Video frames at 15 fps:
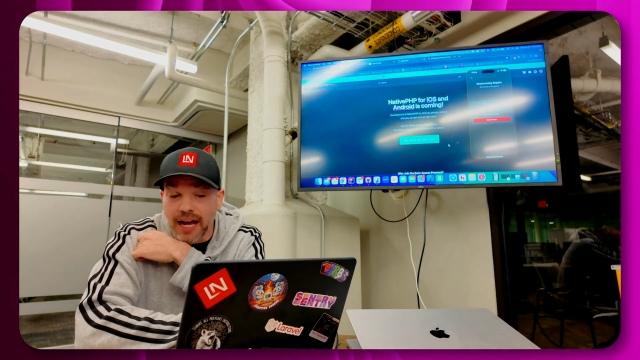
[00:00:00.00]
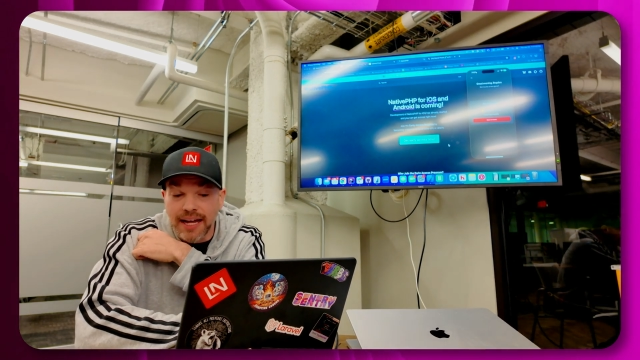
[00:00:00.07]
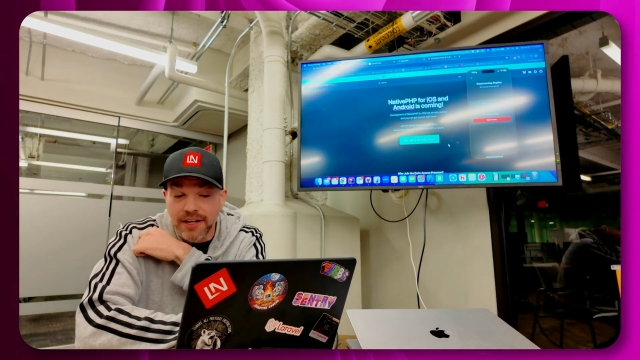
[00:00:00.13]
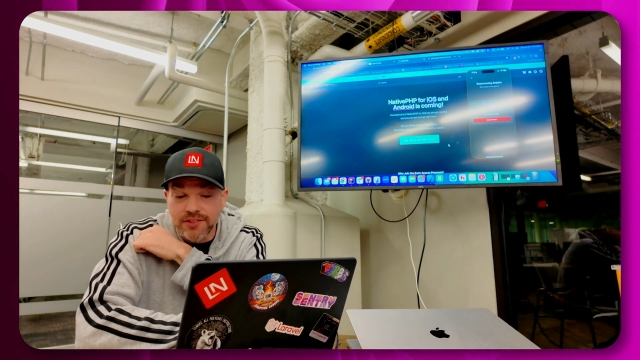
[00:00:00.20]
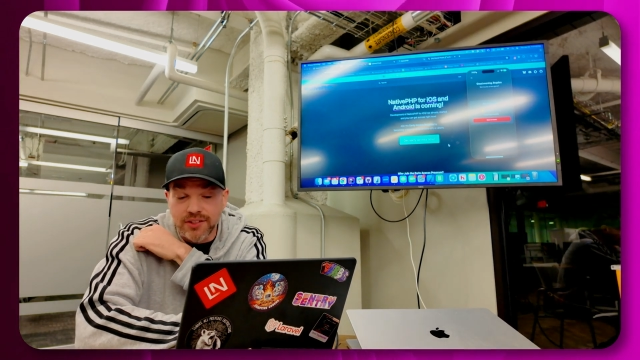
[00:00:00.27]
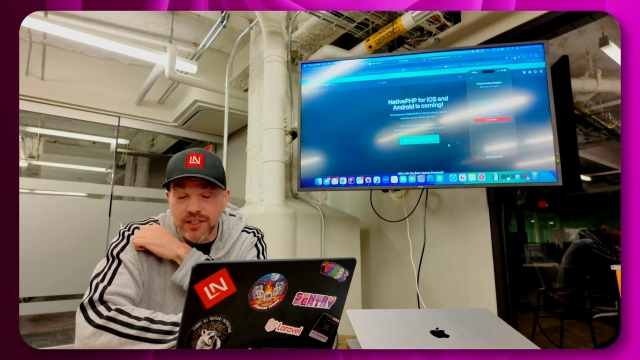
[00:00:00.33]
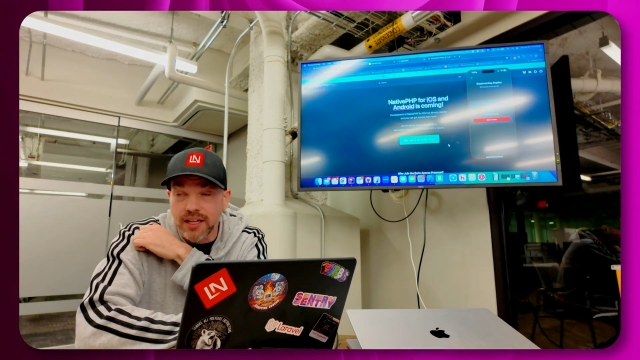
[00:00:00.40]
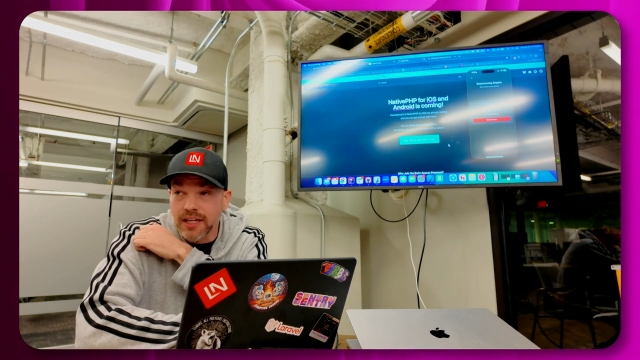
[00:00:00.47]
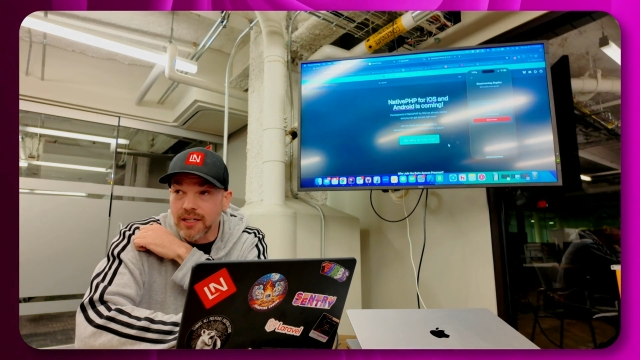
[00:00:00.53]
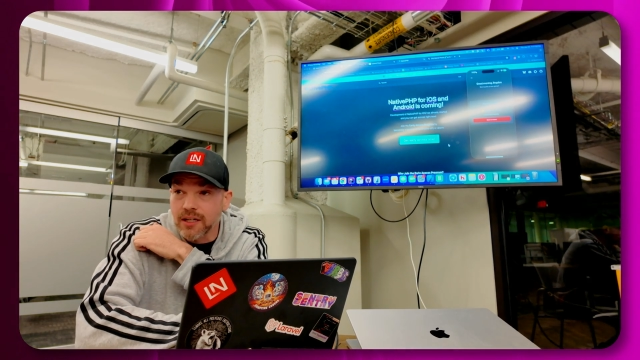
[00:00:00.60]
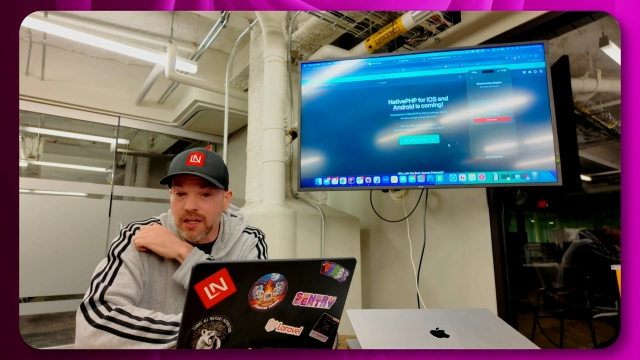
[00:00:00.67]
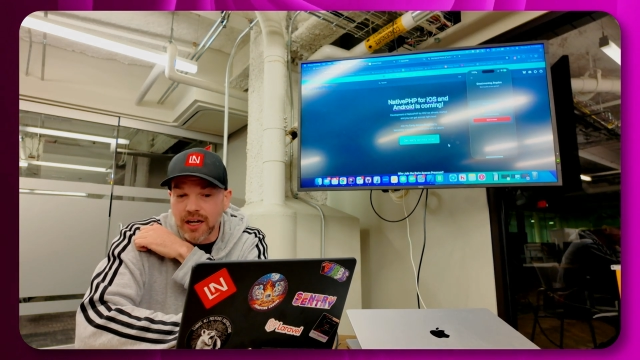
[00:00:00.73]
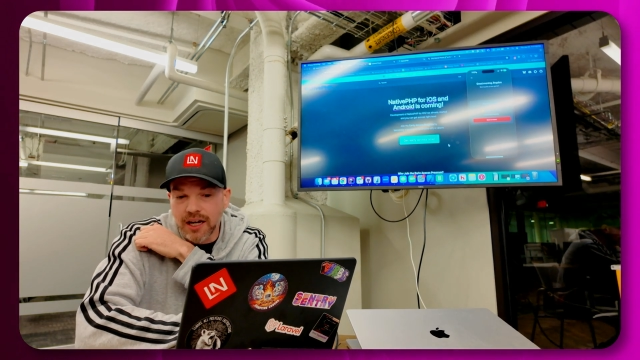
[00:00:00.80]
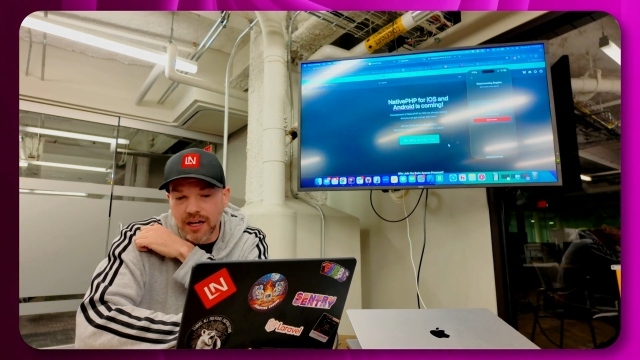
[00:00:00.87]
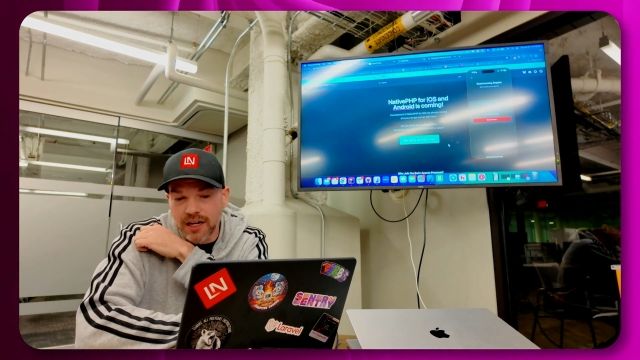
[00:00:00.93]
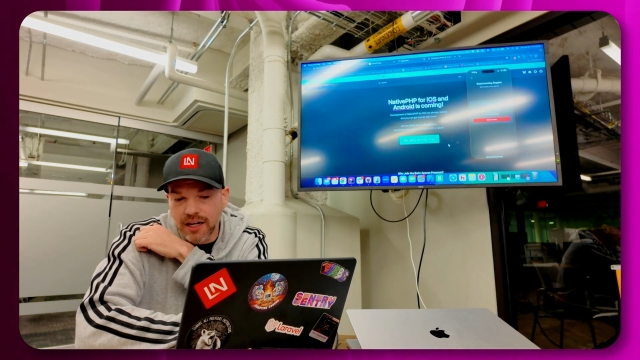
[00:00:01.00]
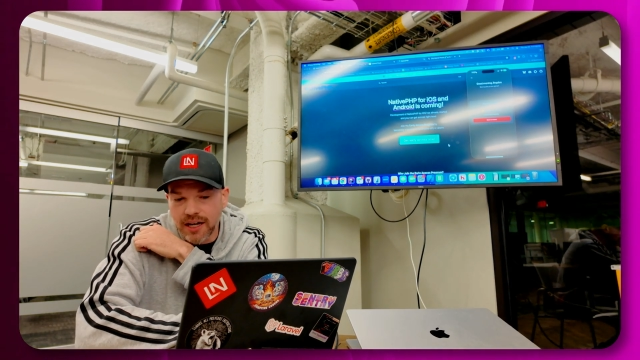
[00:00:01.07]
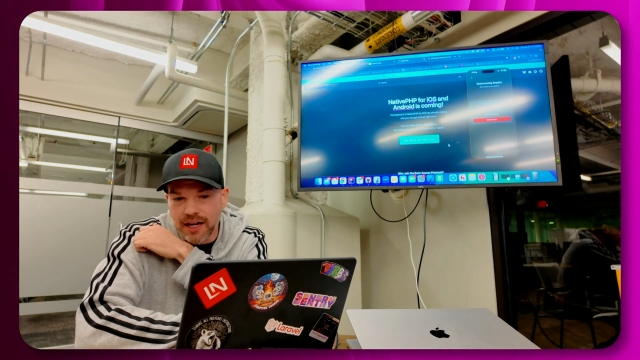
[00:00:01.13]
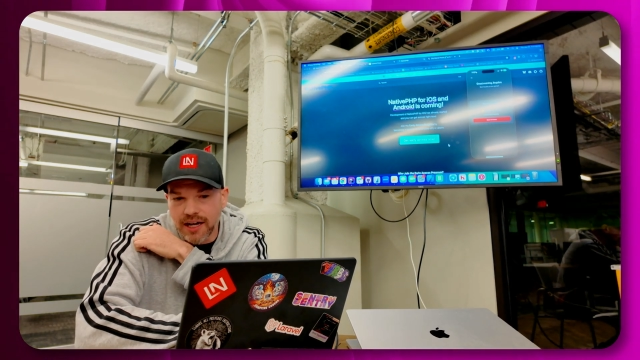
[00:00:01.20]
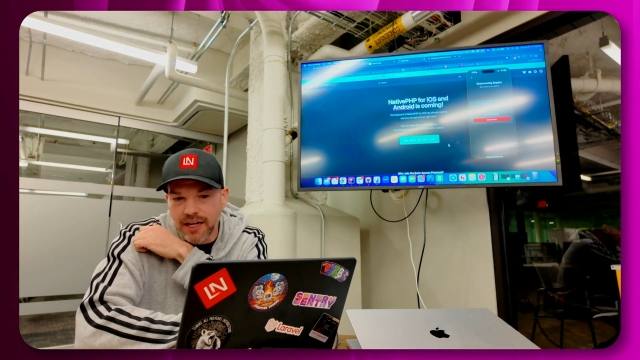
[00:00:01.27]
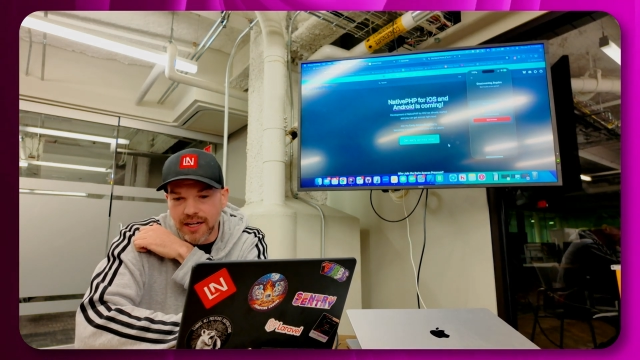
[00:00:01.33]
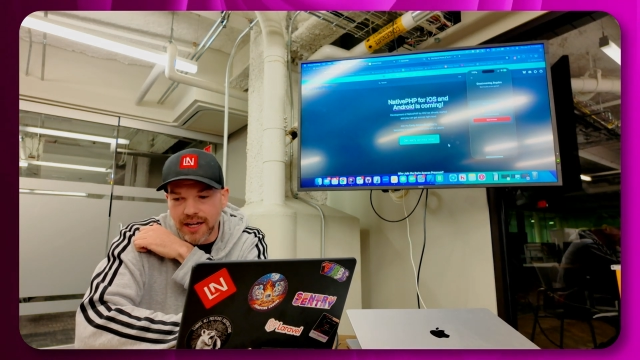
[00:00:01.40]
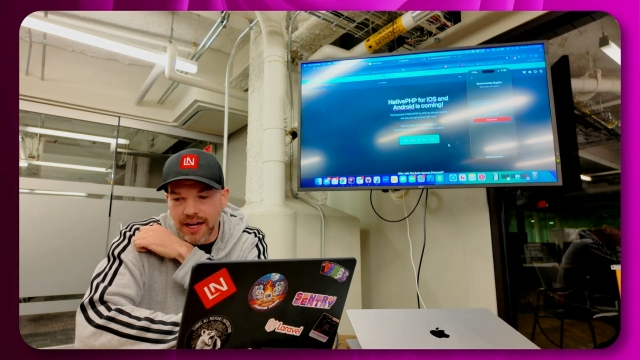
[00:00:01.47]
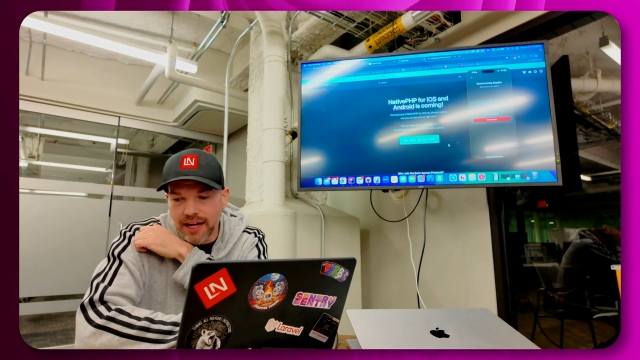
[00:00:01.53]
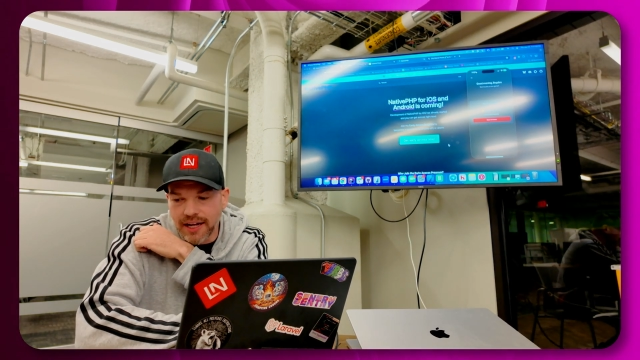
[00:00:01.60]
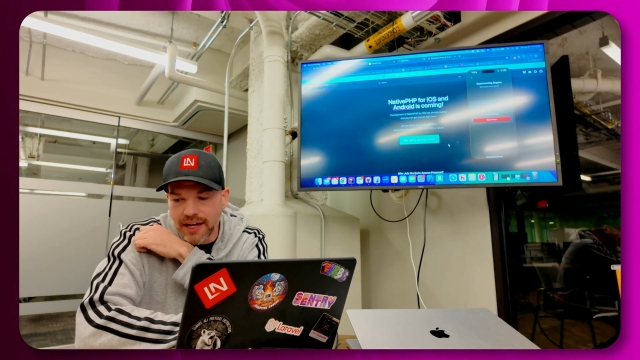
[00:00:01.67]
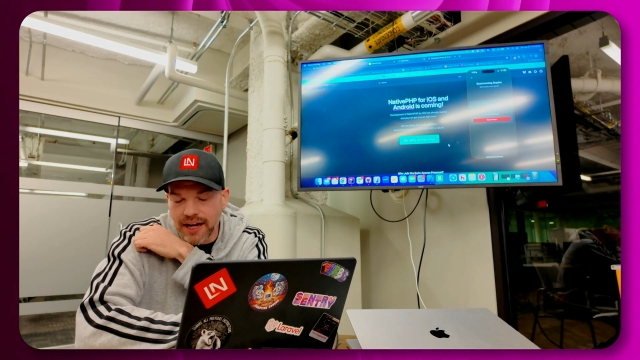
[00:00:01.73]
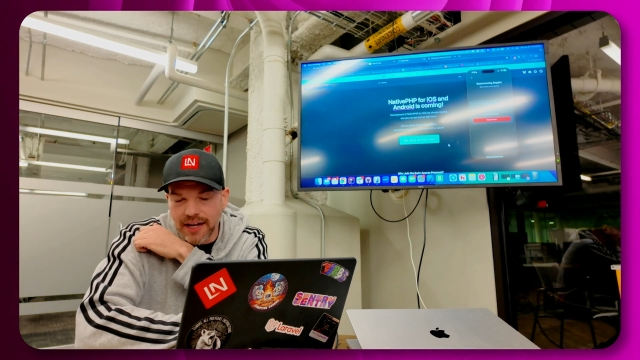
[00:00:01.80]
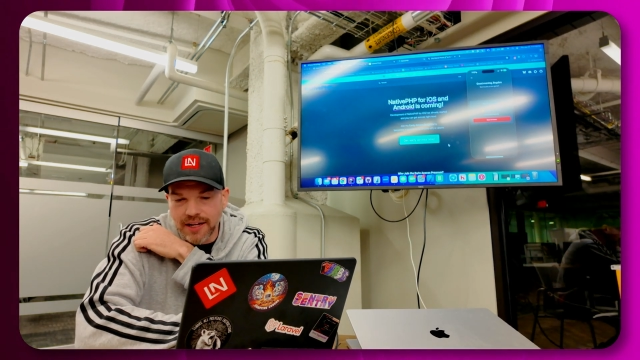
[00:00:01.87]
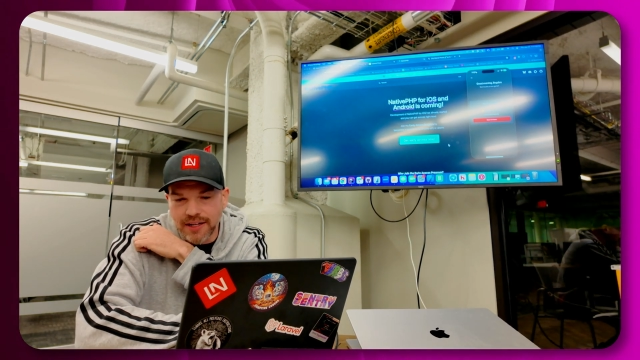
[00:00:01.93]
Honestly,
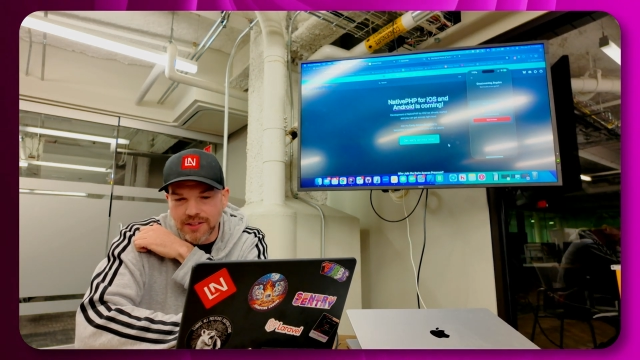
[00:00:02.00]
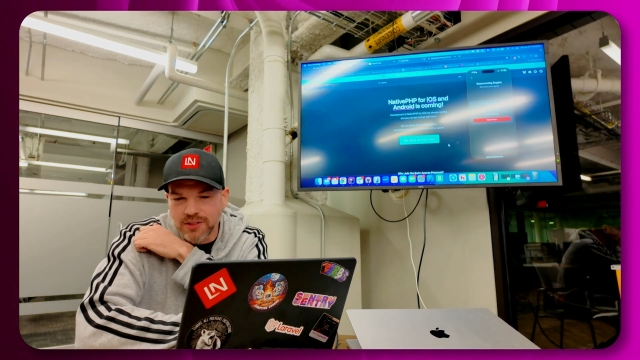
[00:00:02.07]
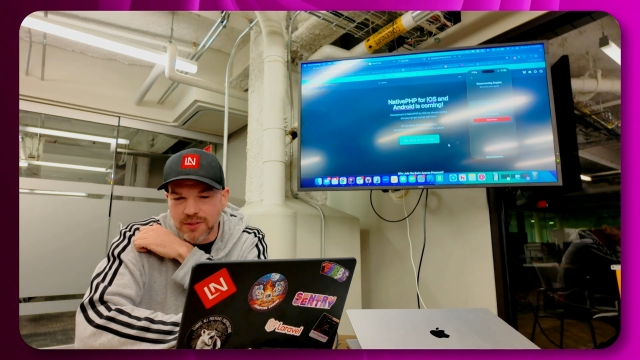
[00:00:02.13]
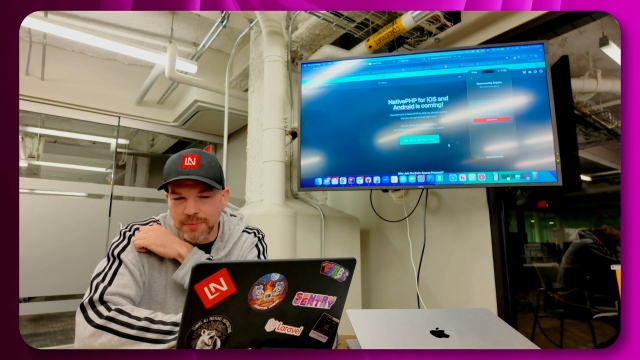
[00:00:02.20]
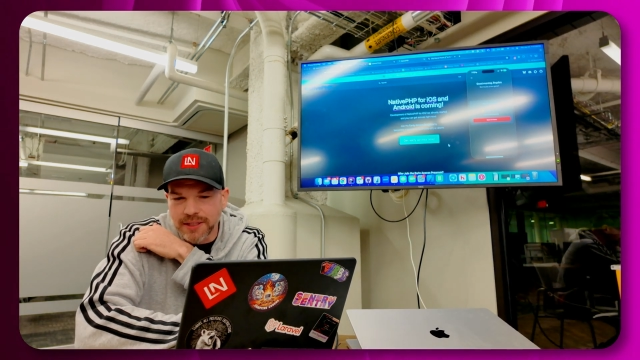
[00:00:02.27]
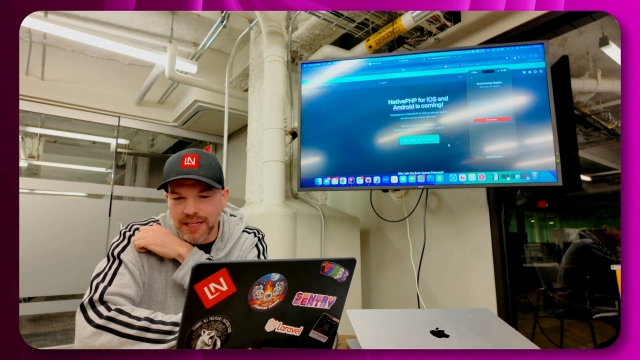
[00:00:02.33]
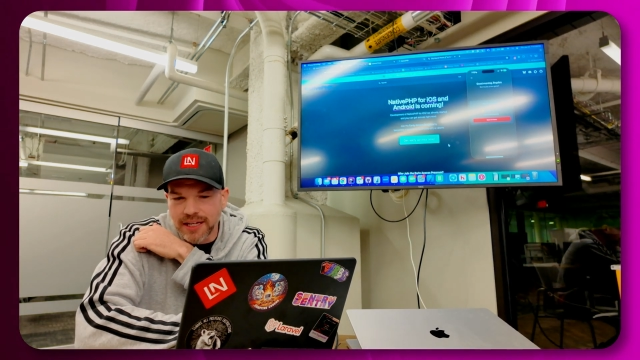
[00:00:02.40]
it took me